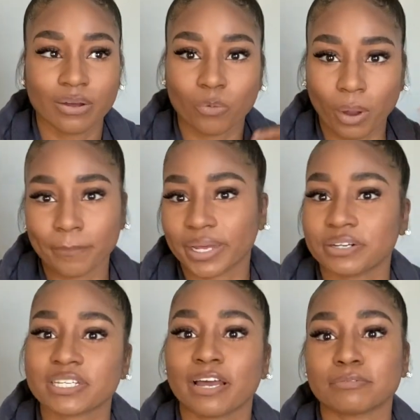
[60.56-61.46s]
what better
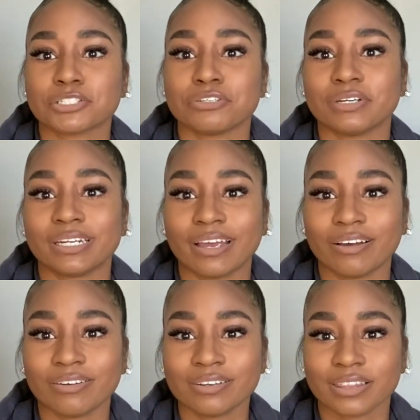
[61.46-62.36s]
time to do it
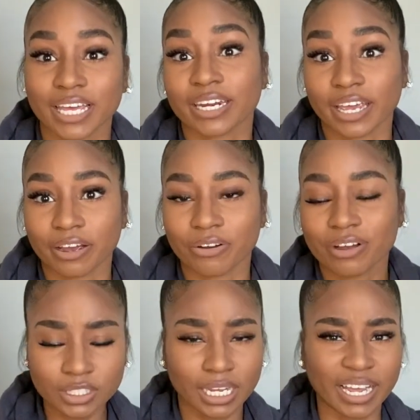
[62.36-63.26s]
than now.
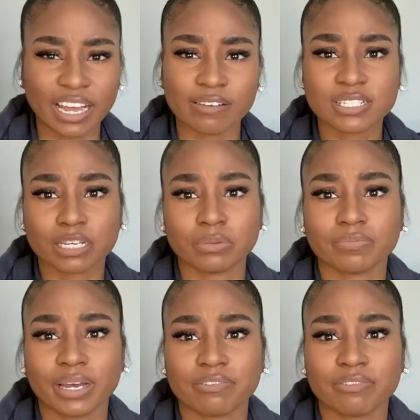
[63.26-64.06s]
I have some of my